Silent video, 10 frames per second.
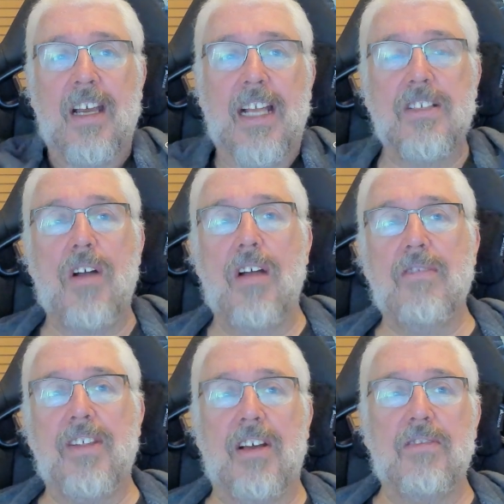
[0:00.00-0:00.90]
it's not
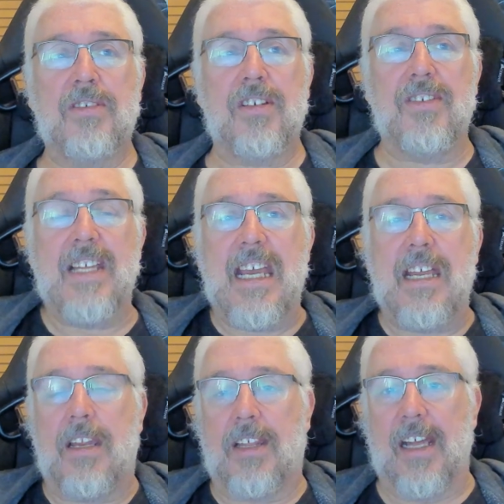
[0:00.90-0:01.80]
only those that
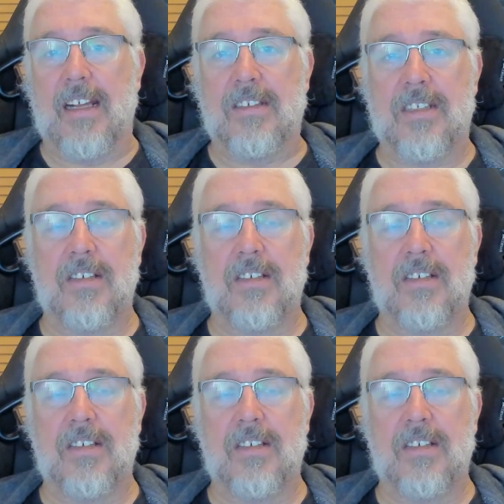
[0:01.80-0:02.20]
need things,